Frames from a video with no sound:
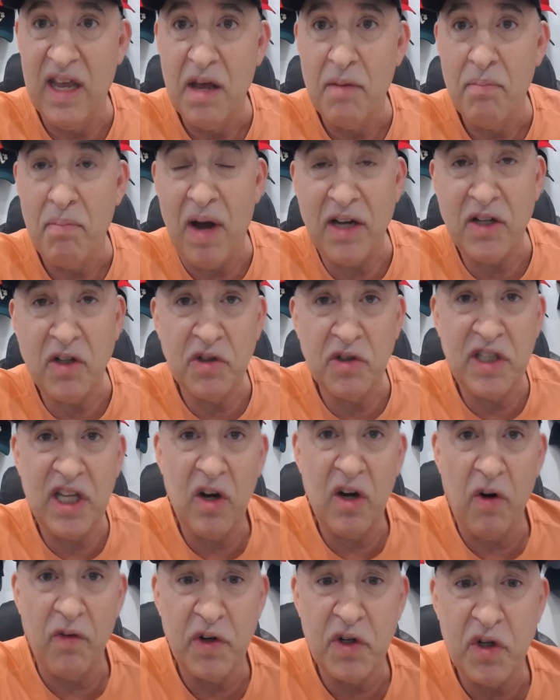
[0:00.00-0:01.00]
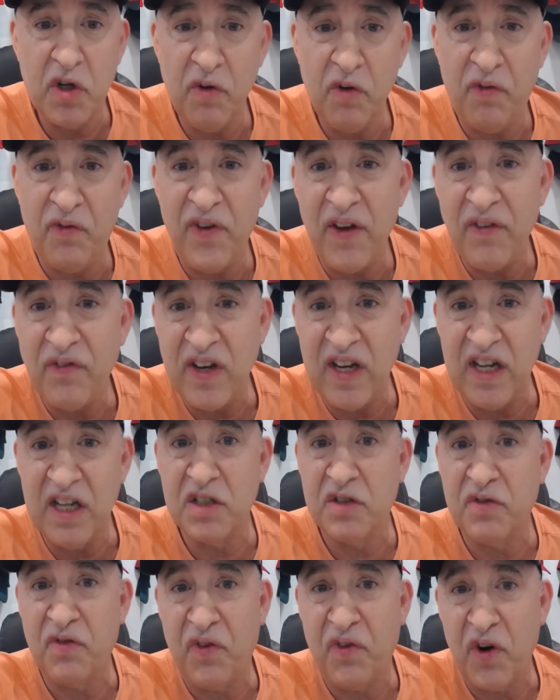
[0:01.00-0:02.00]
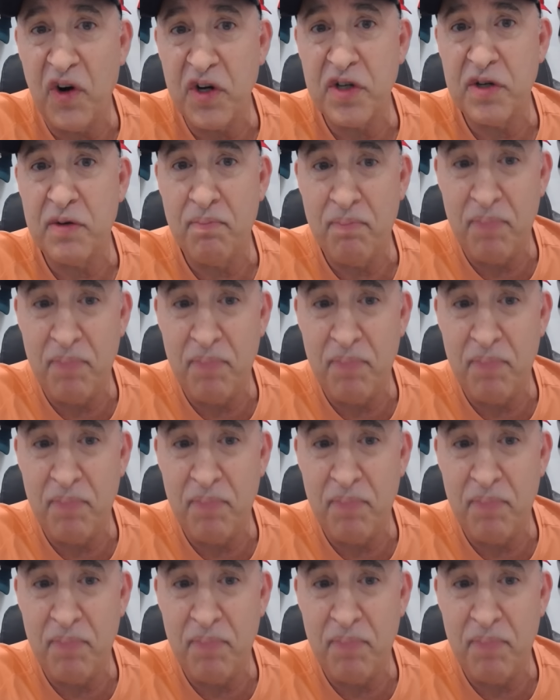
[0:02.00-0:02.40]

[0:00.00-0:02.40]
Matos hit over 250 his first